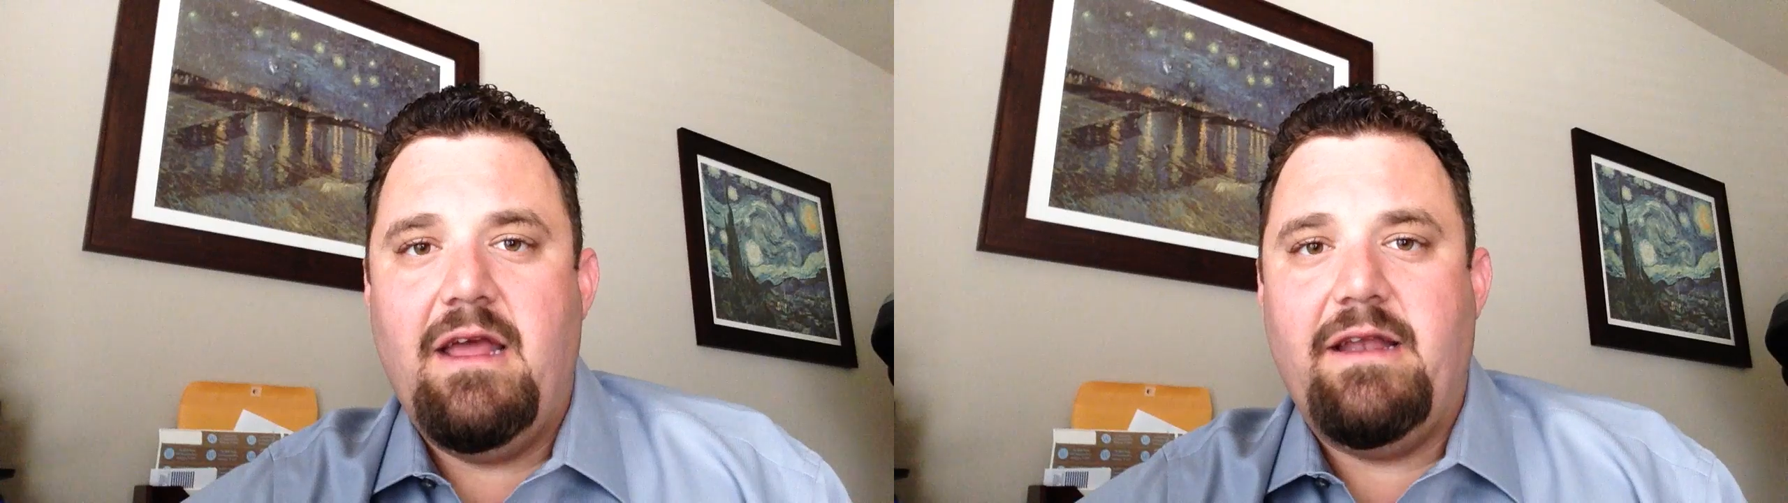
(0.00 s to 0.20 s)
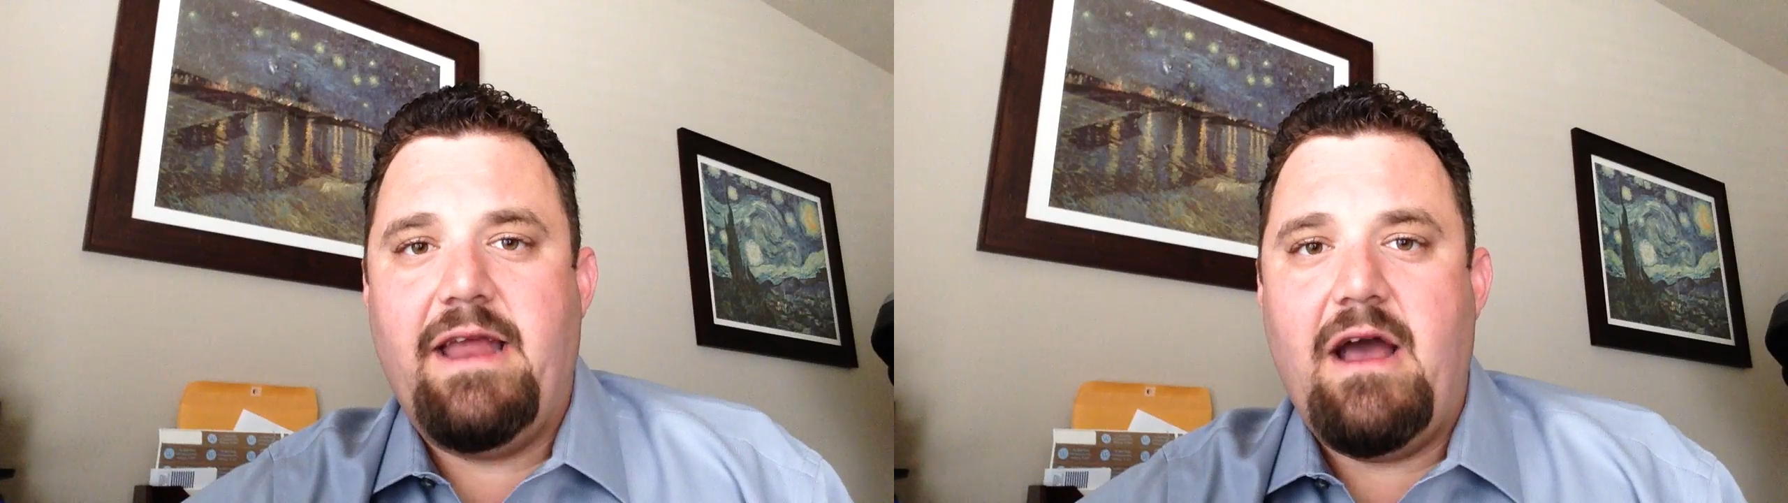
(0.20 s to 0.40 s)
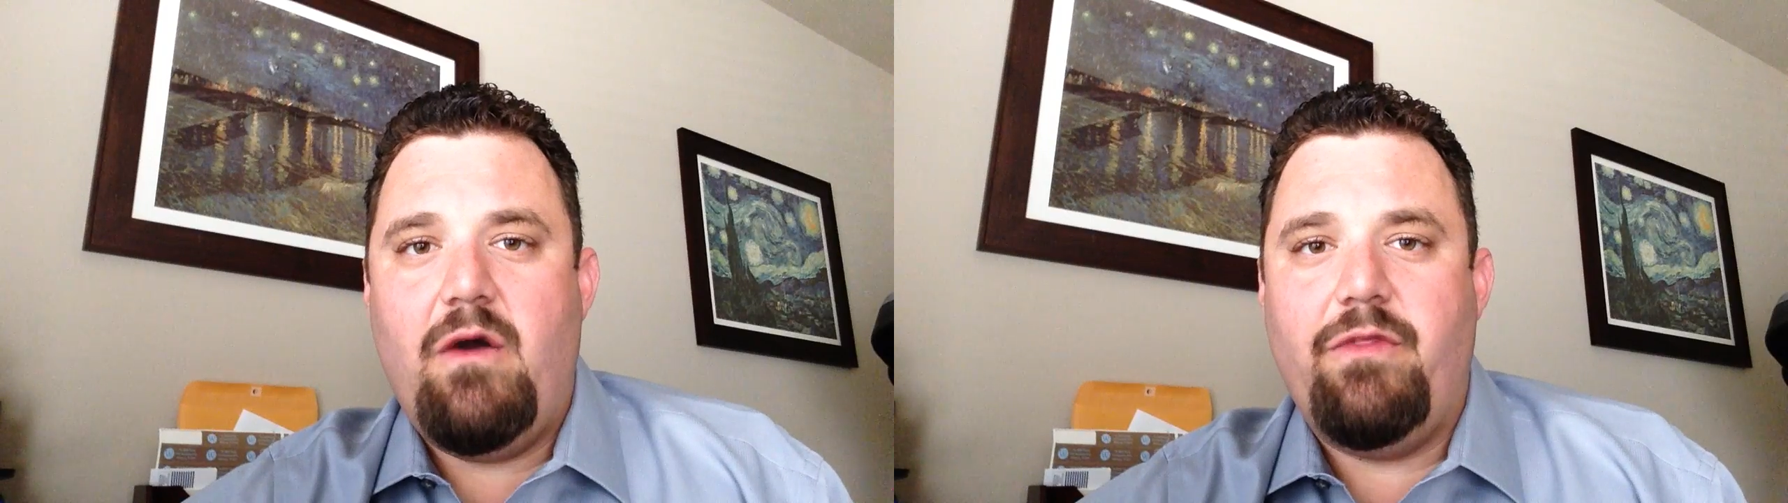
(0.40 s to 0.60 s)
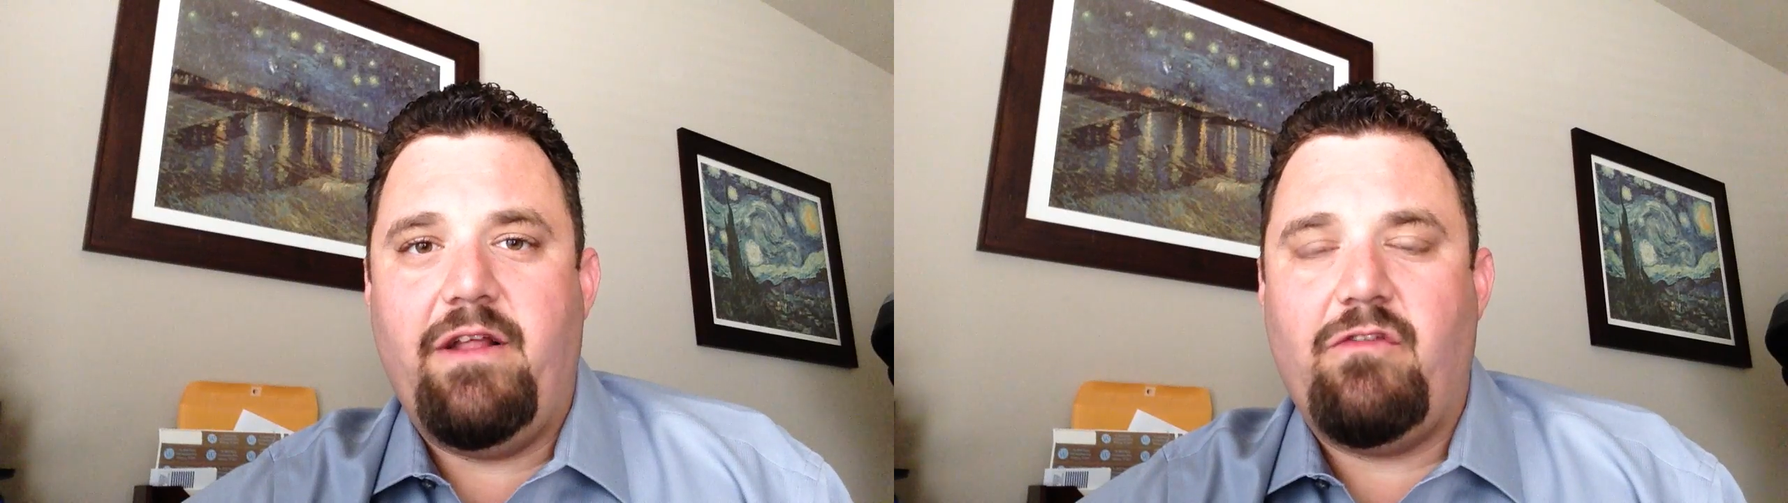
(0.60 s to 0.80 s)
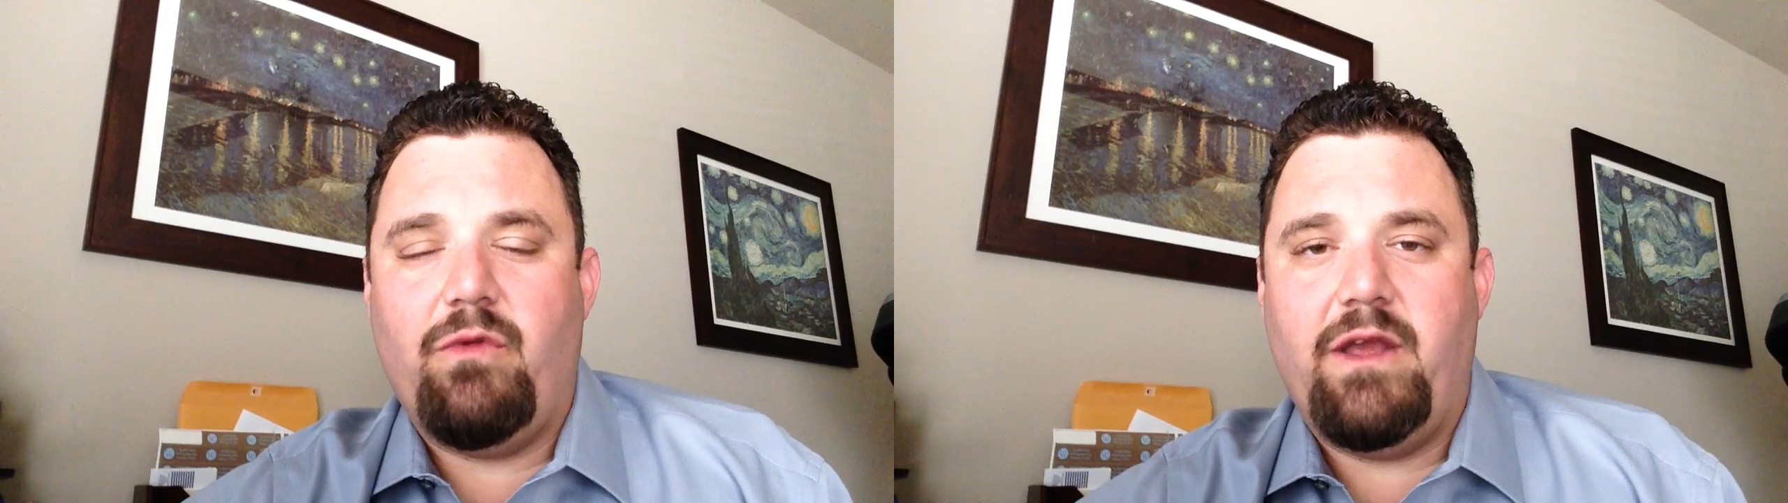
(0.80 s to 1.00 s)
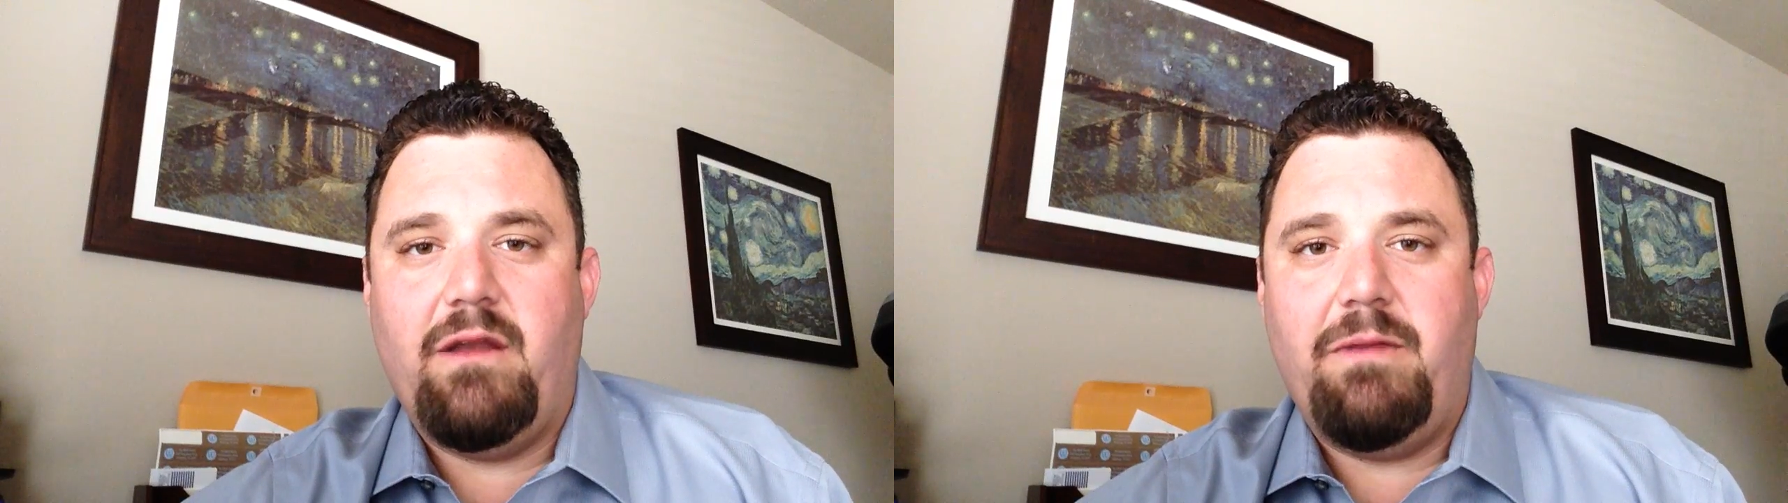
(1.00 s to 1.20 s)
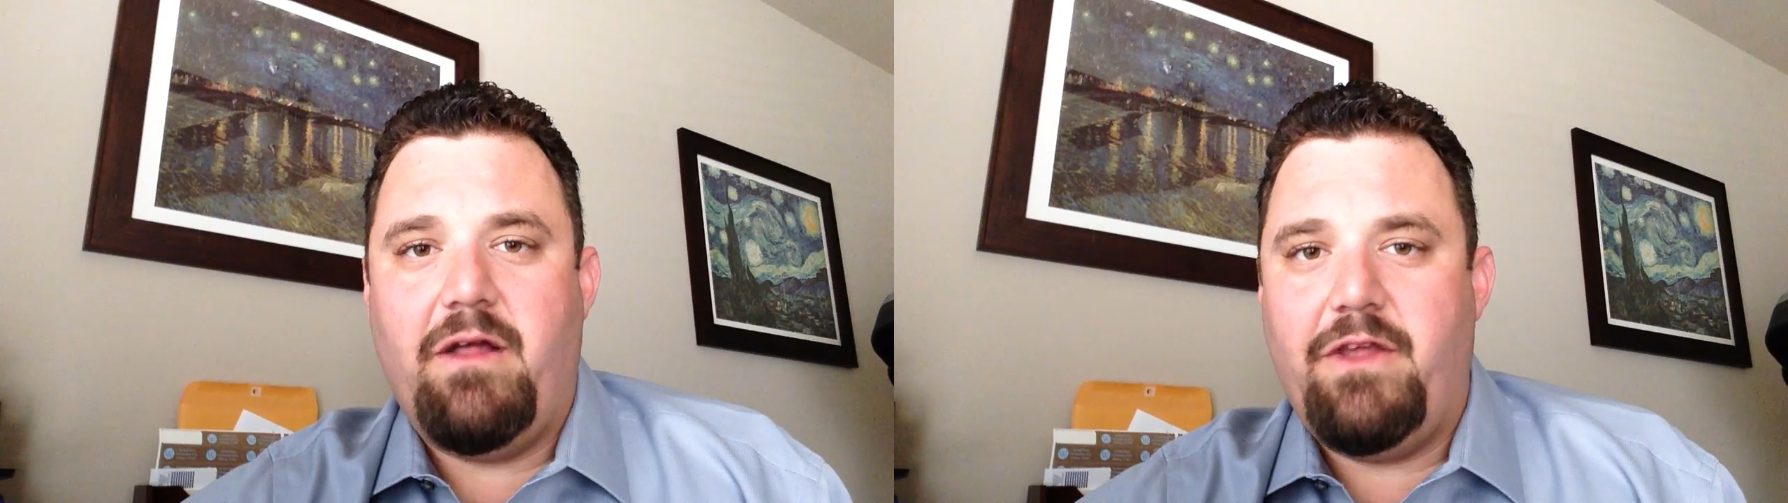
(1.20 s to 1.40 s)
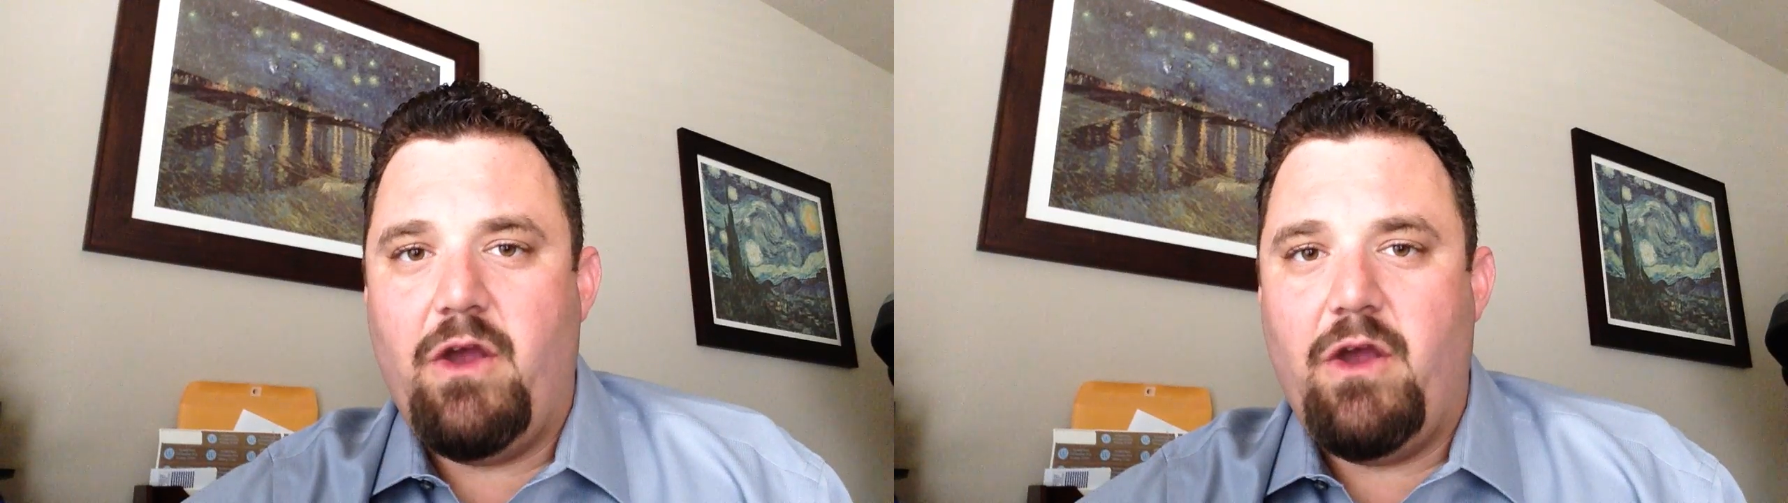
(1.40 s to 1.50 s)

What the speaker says: Now that's only going to be on